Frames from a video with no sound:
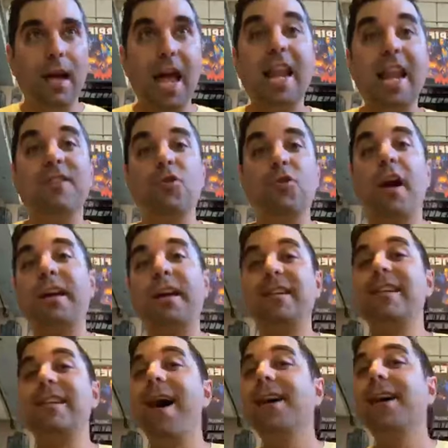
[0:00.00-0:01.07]
and
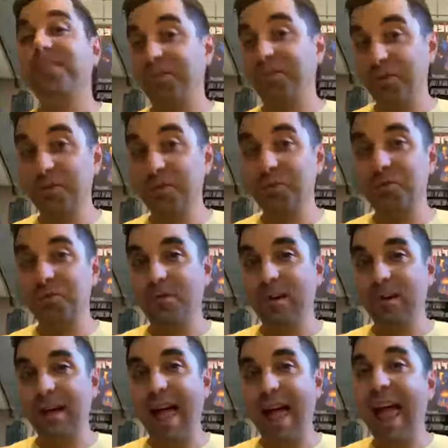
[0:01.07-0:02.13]
trying not to
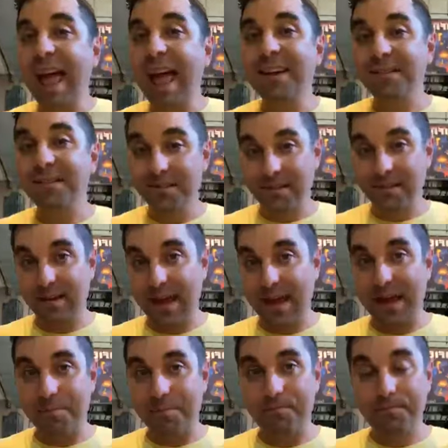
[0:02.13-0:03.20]
end the
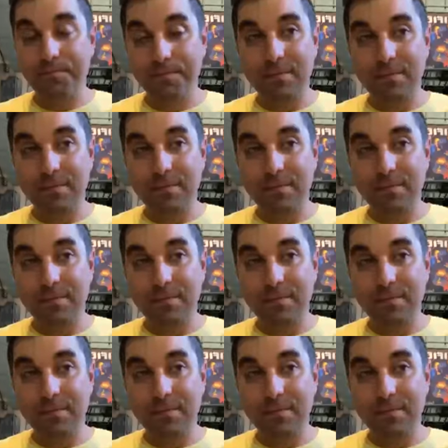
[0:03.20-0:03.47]
game